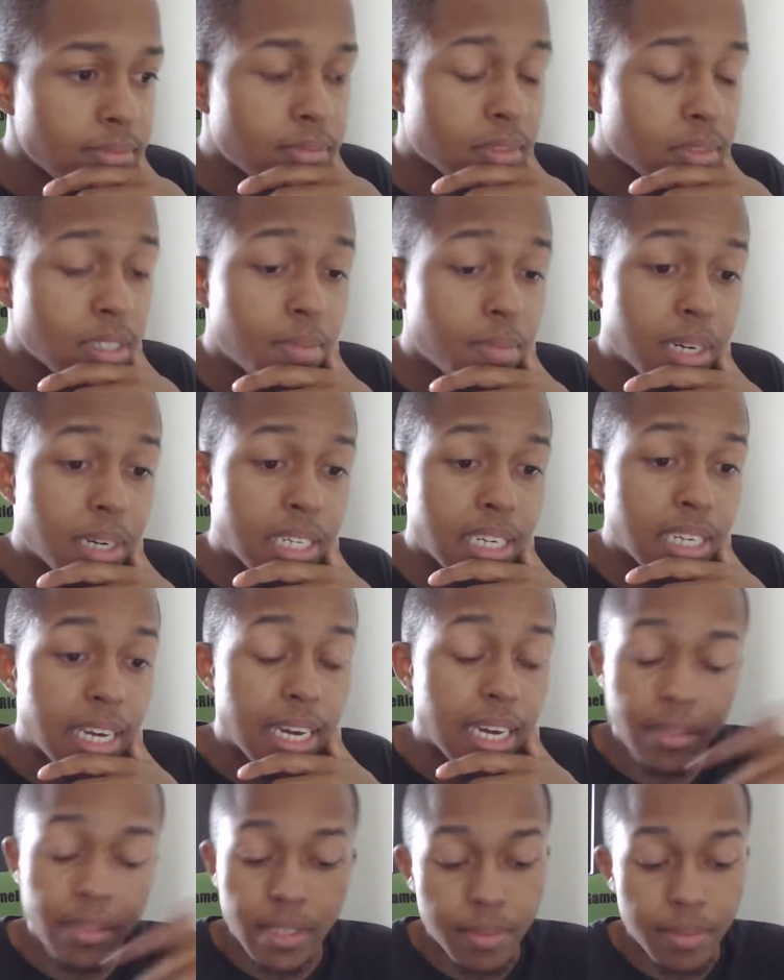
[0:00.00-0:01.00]
But
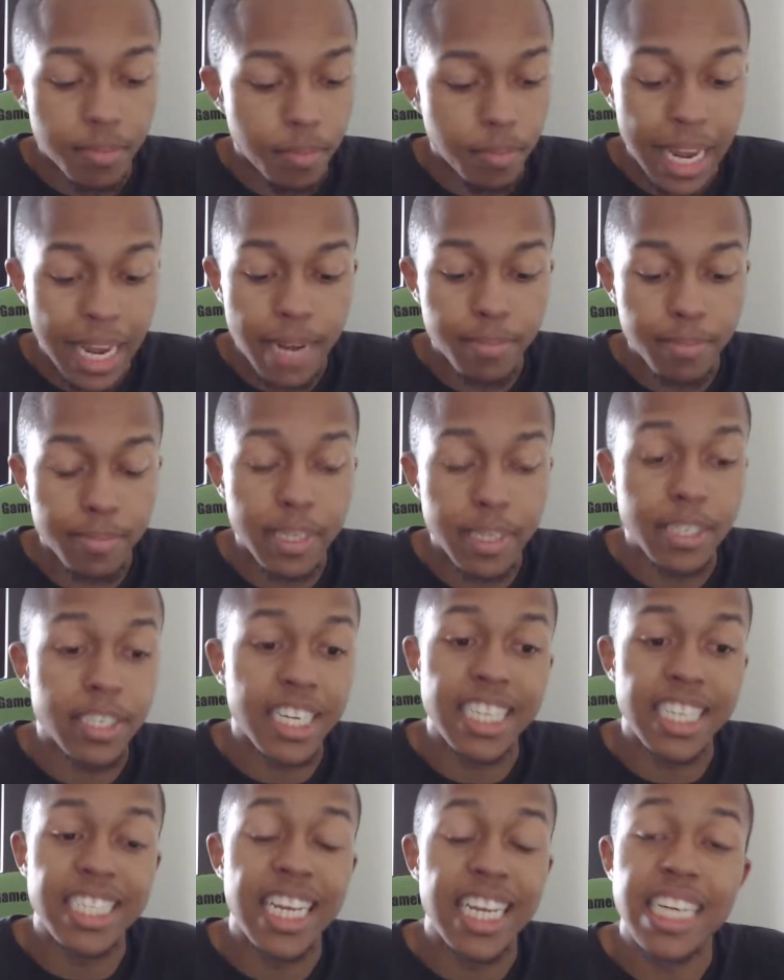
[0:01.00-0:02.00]
yeah, Blackbeard
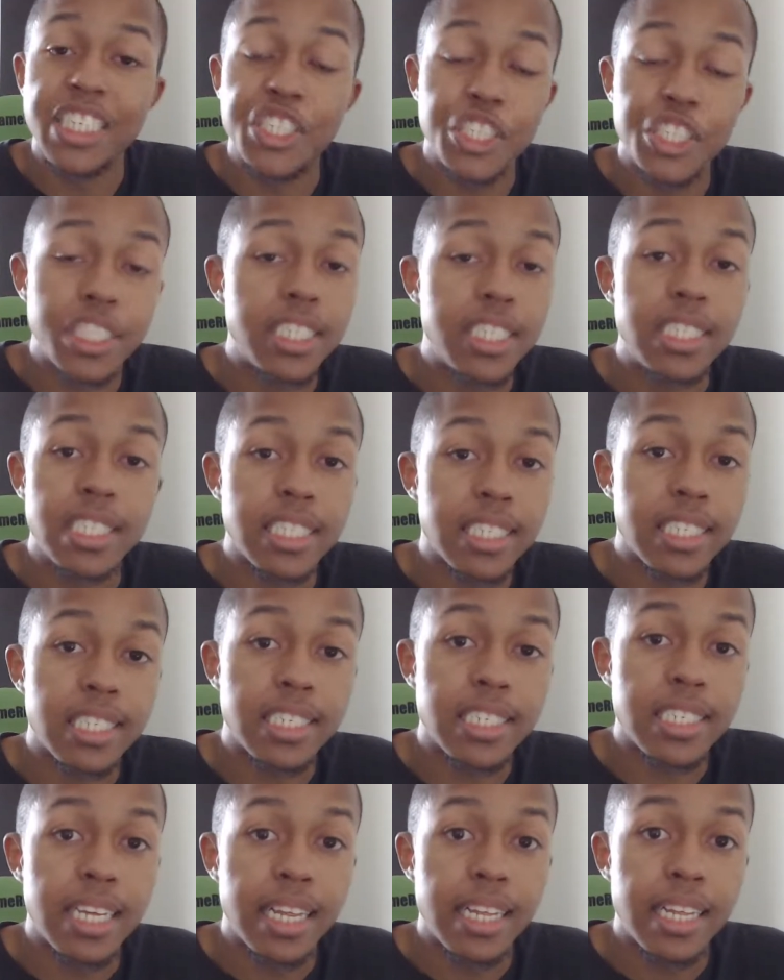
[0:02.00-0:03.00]
is a genius.